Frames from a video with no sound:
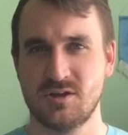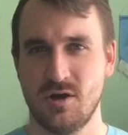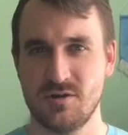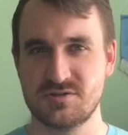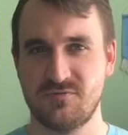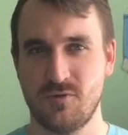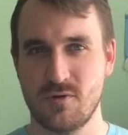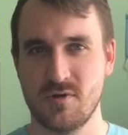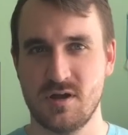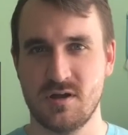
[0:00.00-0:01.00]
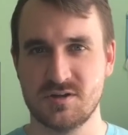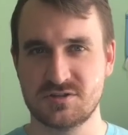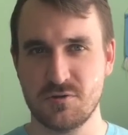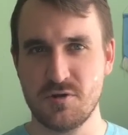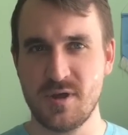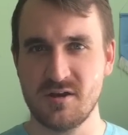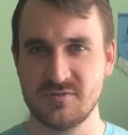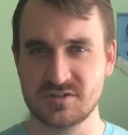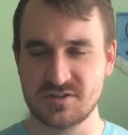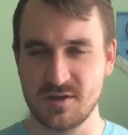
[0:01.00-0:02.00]
Cause for a certain amount
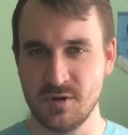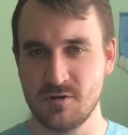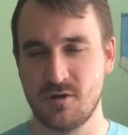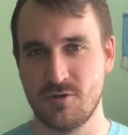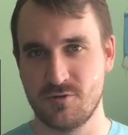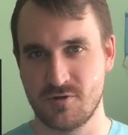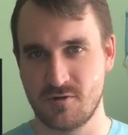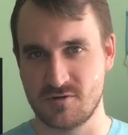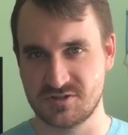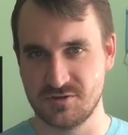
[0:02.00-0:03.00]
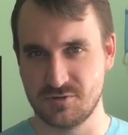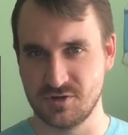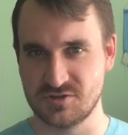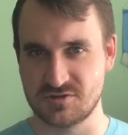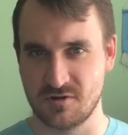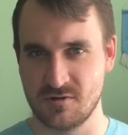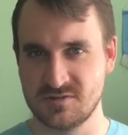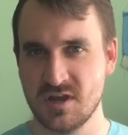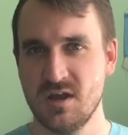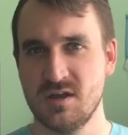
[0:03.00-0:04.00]
of excitement, although there are still
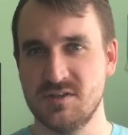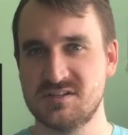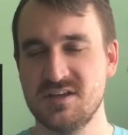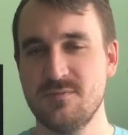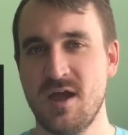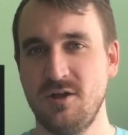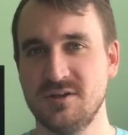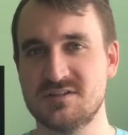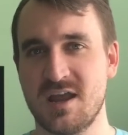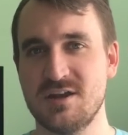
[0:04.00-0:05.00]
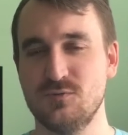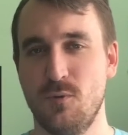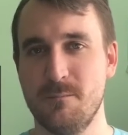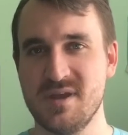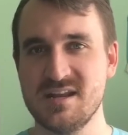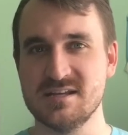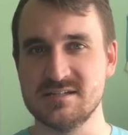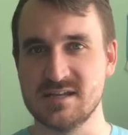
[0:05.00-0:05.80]
concerns. The team held its annual media